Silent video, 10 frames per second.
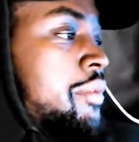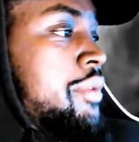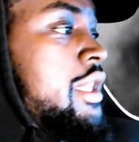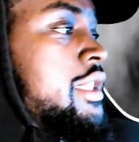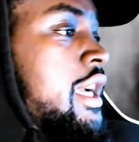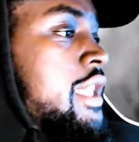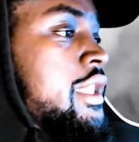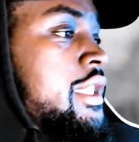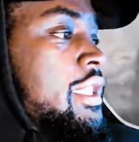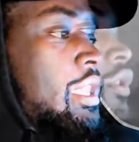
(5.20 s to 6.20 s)
but let's actually
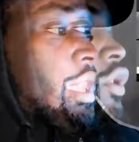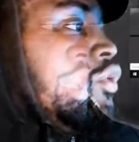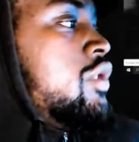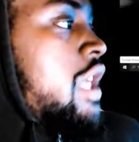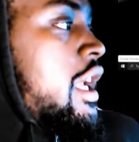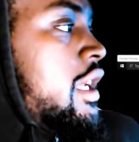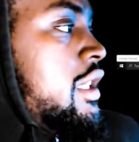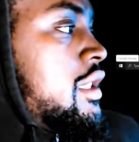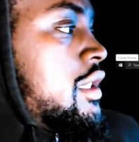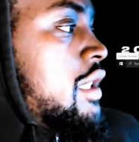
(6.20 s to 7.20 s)
see. two
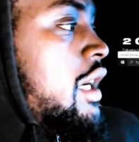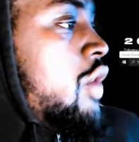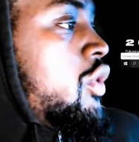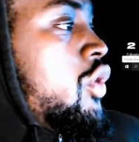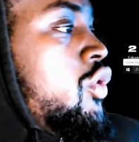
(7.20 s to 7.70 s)
Chainz. I don't know who